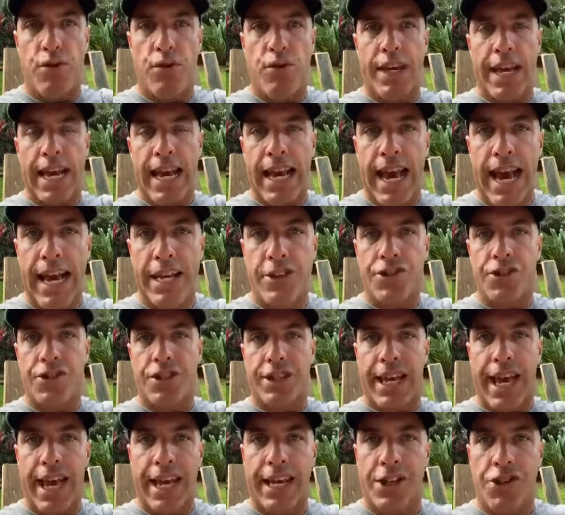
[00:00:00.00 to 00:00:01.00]
You can't
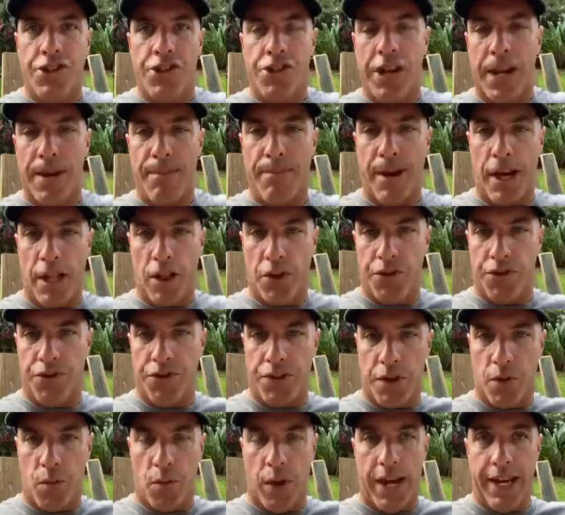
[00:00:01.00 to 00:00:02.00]
just get in shape by
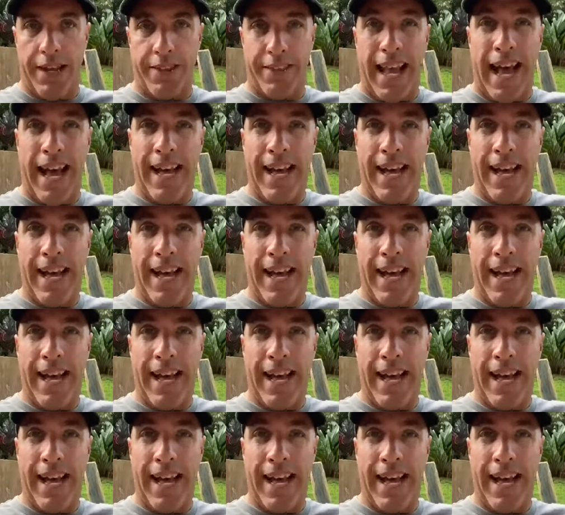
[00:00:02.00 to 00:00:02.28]
losing weight.